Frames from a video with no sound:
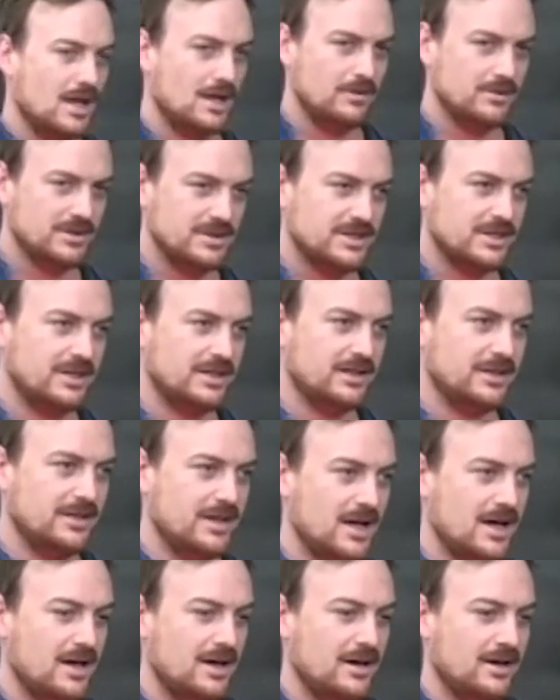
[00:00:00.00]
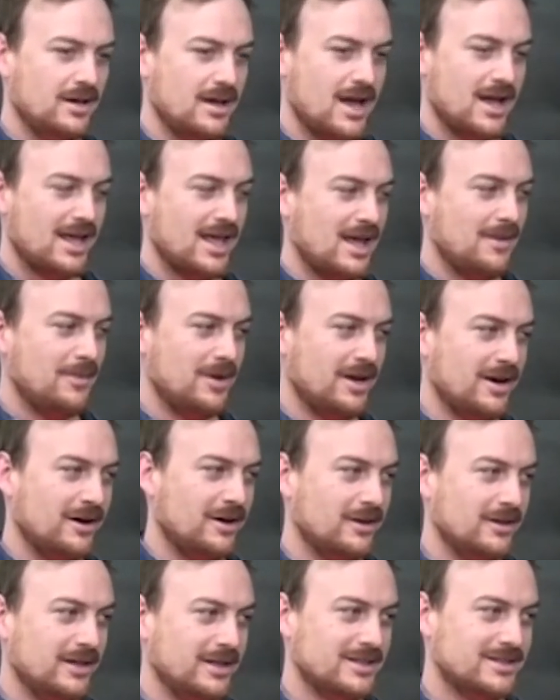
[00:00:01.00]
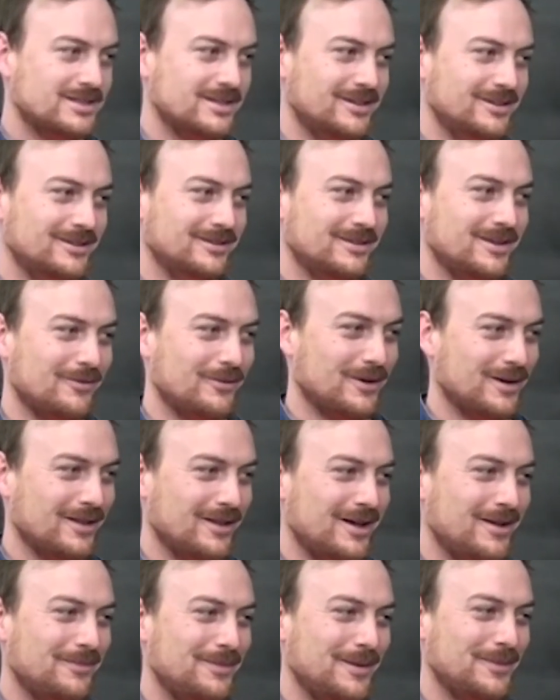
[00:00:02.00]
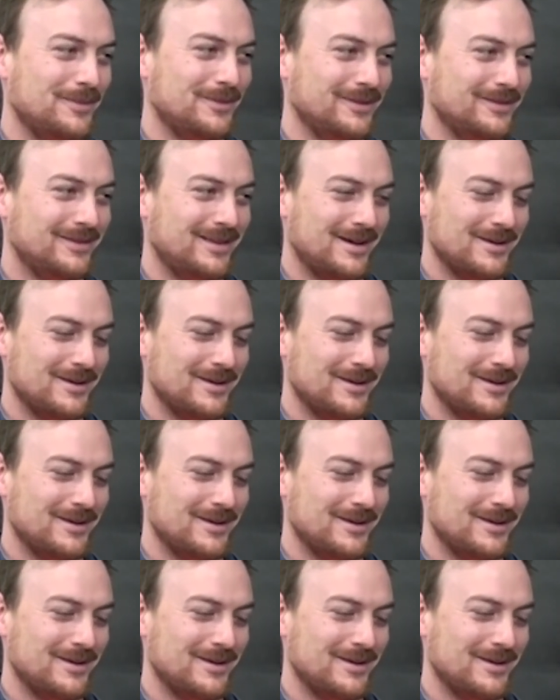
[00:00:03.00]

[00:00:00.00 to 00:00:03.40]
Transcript: It was good. Uh, I came in early, so there weren't a lot of people.